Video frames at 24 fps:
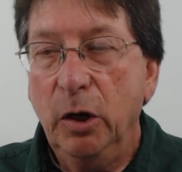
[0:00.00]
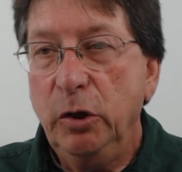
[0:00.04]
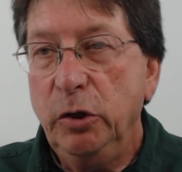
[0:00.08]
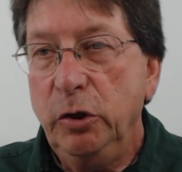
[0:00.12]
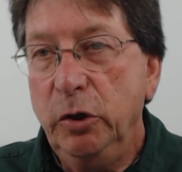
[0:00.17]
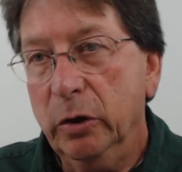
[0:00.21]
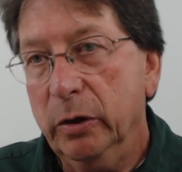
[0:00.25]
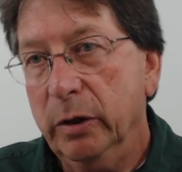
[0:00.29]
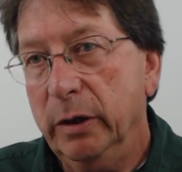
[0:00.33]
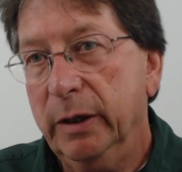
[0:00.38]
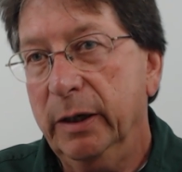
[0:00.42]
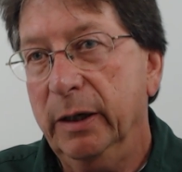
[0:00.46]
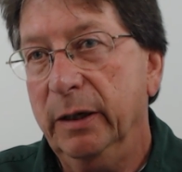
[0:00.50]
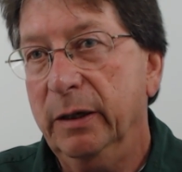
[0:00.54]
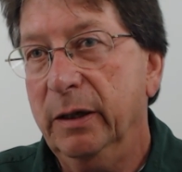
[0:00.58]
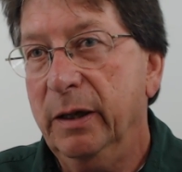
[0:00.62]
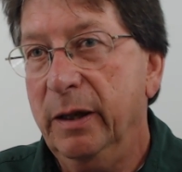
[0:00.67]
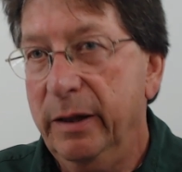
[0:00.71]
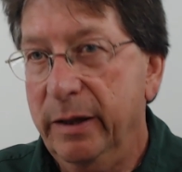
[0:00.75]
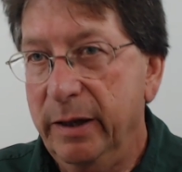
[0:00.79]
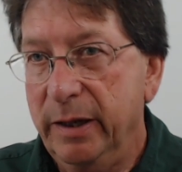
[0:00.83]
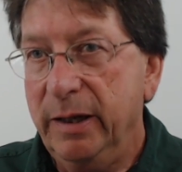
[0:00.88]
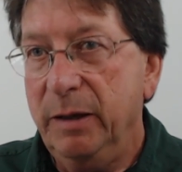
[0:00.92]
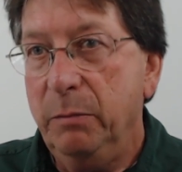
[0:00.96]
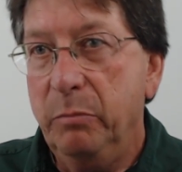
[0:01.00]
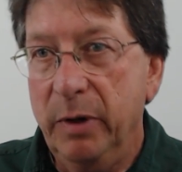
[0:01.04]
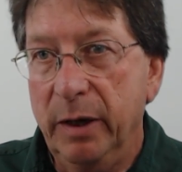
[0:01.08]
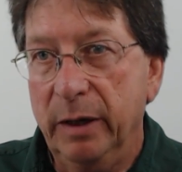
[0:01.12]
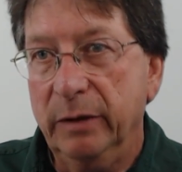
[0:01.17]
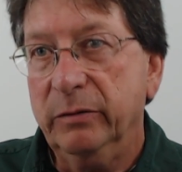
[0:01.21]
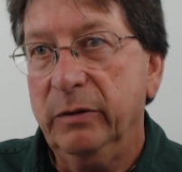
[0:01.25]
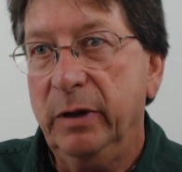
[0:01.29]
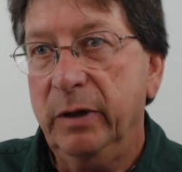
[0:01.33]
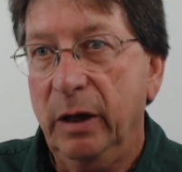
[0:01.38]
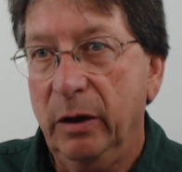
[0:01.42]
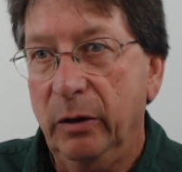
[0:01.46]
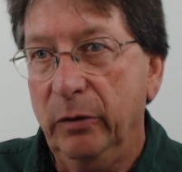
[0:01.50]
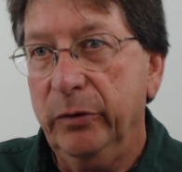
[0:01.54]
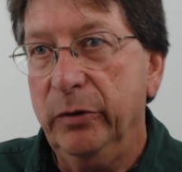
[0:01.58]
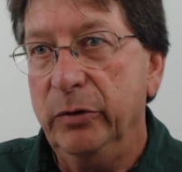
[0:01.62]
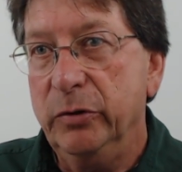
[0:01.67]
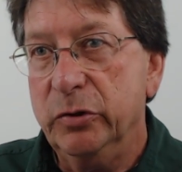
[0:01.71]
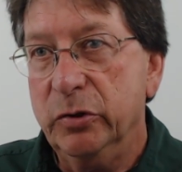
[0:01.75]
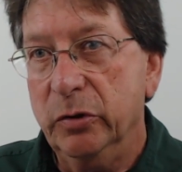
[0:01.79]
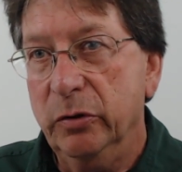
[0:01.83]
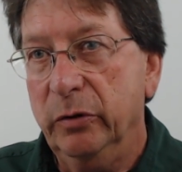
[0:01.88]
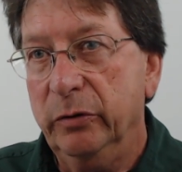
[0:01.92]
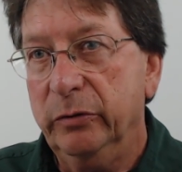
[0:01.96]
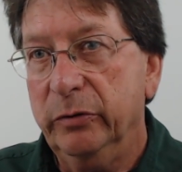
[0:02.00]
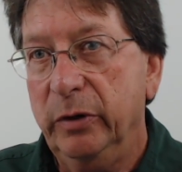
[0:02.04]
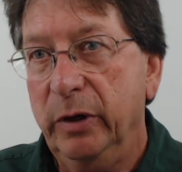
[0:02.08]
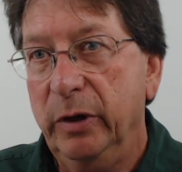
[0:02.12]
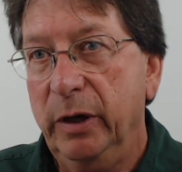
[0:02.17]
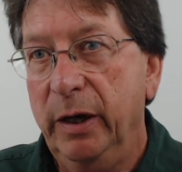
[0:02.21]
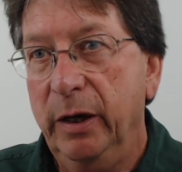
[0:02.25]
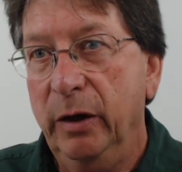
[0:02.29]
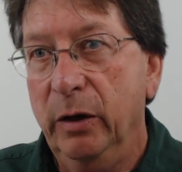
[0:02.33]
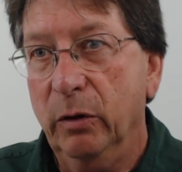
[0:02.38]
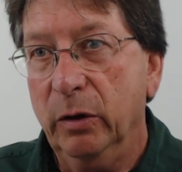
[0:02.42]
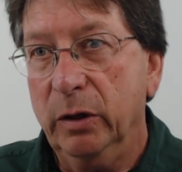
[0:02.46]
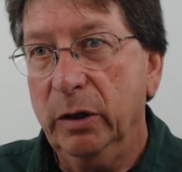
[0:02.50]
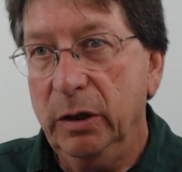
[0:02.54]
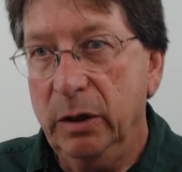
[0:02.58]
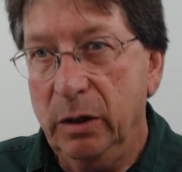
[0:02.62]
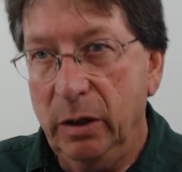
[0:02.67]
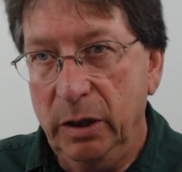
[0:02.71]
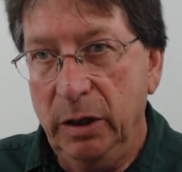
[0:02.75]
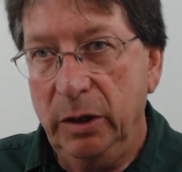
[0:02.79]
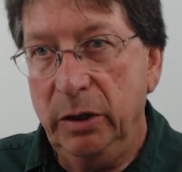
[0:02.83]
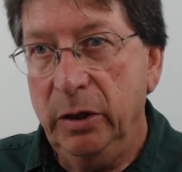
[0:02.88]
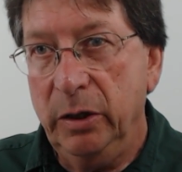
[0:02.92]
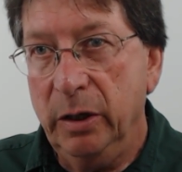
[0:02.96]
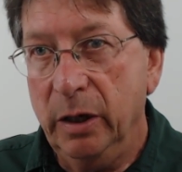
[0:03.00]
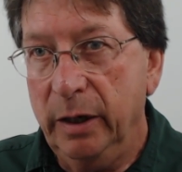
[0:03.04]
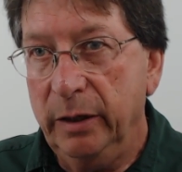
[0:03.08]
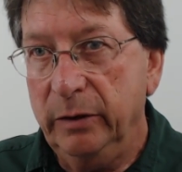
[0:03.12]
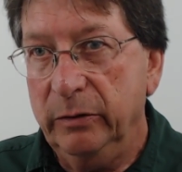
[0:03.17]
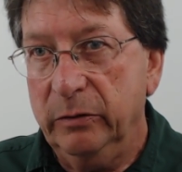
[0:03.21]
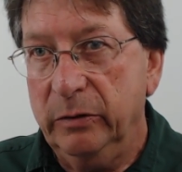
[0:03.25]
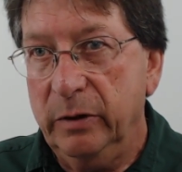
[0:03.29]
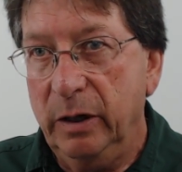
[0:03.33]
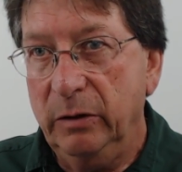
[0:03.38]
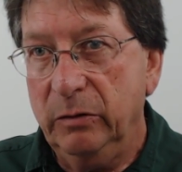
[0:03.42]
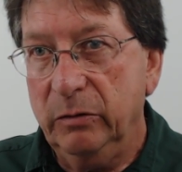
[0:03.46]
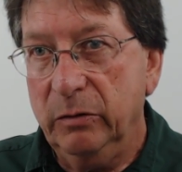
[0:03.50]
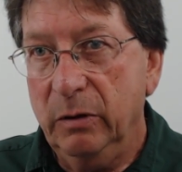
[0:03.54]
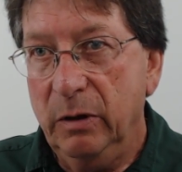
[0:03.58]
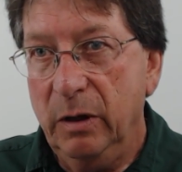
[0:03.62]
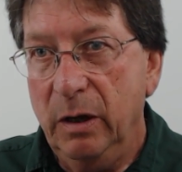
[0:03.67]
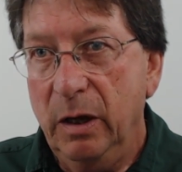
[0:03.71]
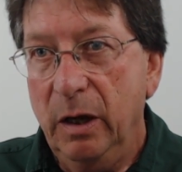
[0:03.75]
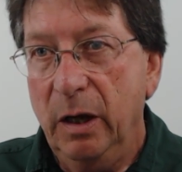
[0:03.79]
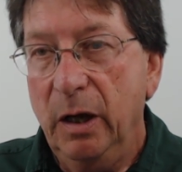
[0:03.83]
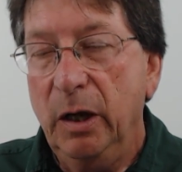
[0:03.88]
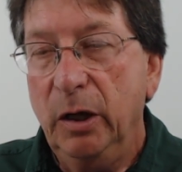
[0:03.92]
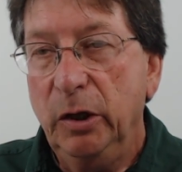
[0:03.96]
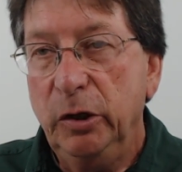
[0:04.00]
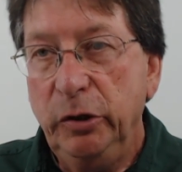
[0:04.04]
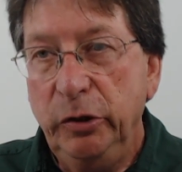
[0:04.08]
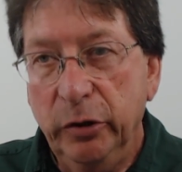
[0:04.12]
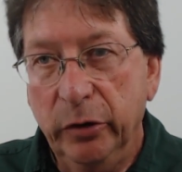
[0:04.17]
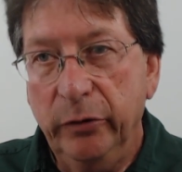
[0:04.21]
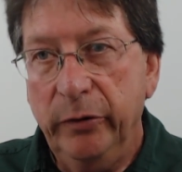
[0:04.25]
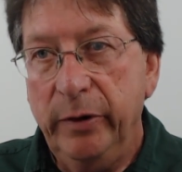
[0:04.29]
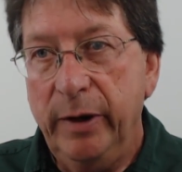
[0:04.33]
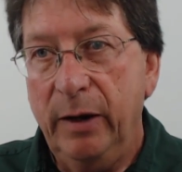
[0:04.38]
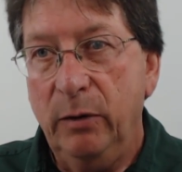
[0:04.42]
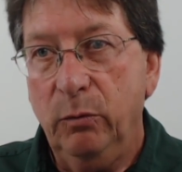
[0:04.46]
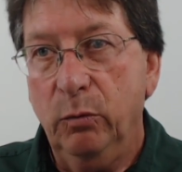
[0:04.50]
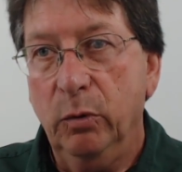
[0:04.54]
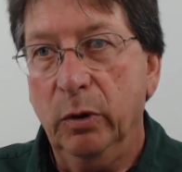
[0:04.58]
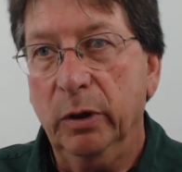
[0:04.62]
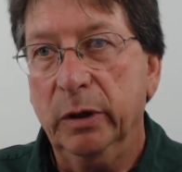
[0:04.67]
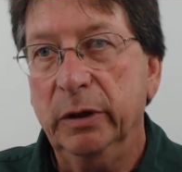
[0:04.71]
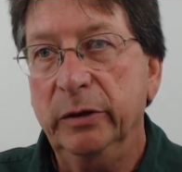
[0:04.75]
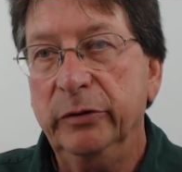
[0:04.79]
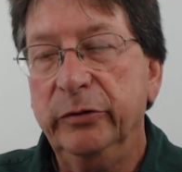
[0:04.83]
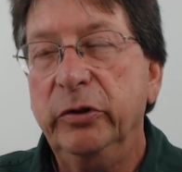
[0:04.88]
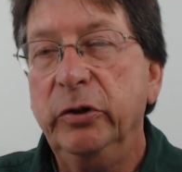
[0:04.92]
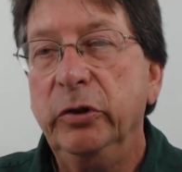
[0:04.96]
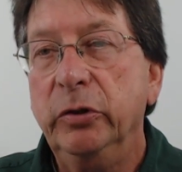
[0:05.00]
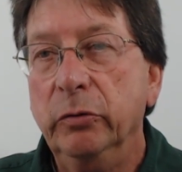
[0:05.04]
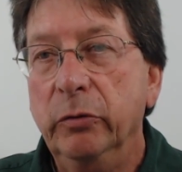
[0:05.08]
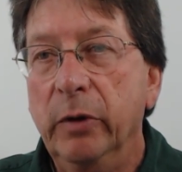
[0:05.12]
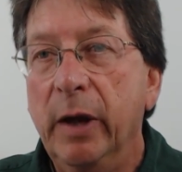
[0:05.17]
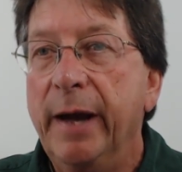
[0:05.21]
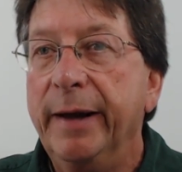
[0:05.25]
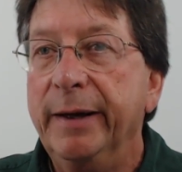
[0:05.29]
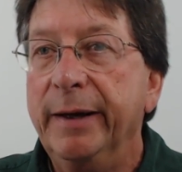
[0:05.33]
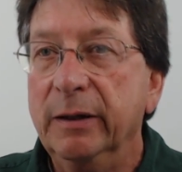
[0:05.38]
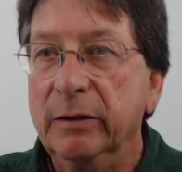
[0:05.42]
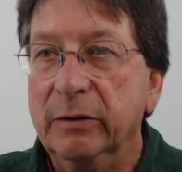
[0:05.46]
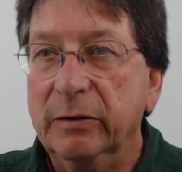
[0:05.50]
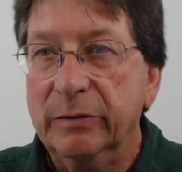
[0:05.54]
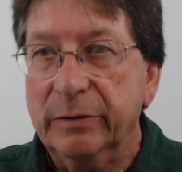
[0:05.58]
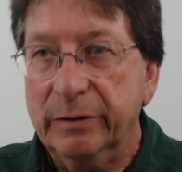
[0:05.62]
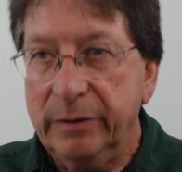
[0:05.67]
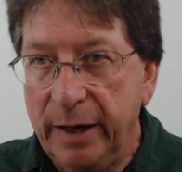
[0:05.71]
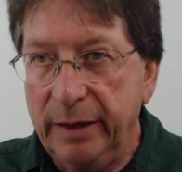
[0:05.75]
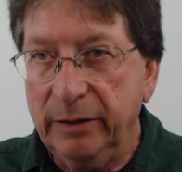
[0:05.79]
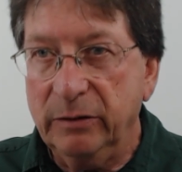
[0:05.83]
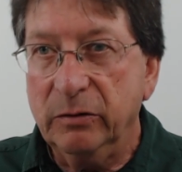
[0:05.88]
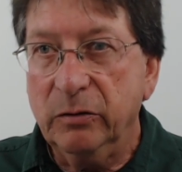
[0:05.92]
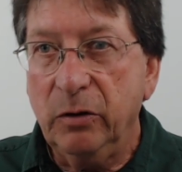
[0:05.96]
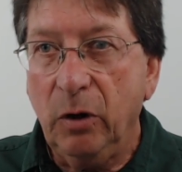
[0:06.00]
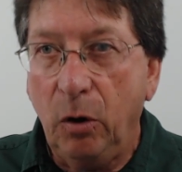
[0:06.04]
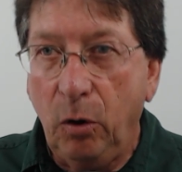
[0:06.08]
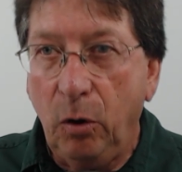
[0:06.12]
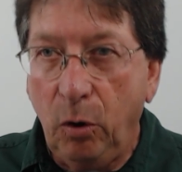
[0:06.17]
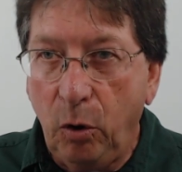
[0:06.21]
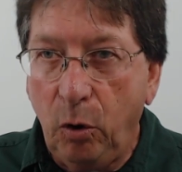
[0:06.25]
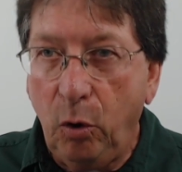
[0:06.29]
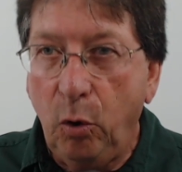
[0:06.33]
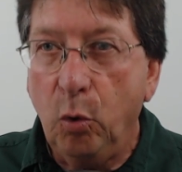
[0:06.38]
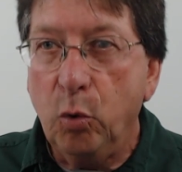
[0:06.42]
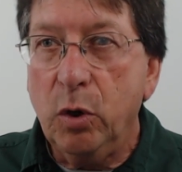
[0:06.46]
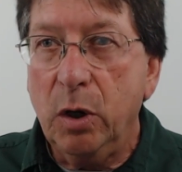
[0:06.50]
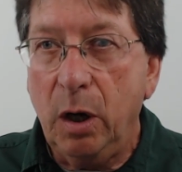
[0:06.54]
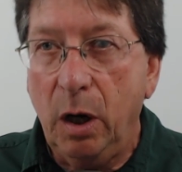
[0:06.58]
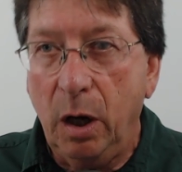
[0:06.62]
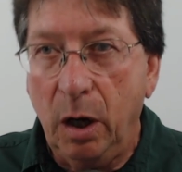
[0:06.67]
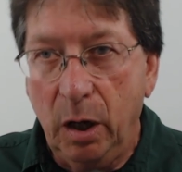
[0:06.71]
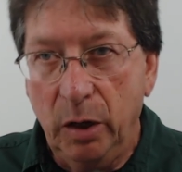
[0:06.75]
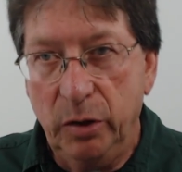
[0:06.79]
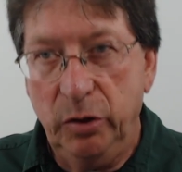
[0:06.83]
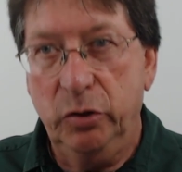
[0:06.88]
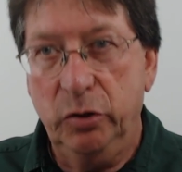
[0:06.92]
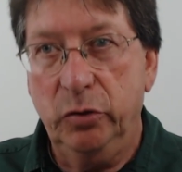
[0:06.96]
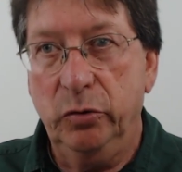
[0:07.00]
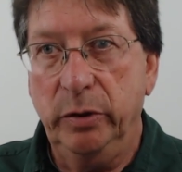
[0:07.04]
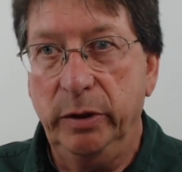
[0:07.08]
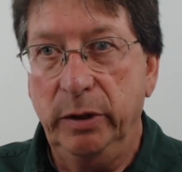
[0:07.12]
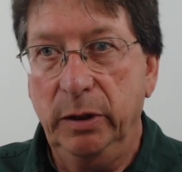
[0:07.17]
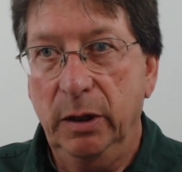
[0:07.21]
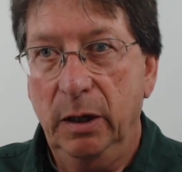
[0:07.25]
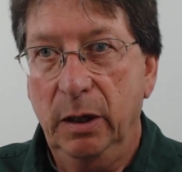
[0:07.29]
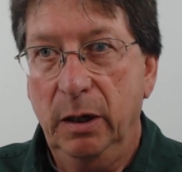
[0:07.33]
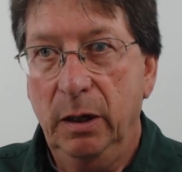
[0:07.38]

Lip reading: You're going to get the best health insurance in the United States. Your network is the United States, the whole country.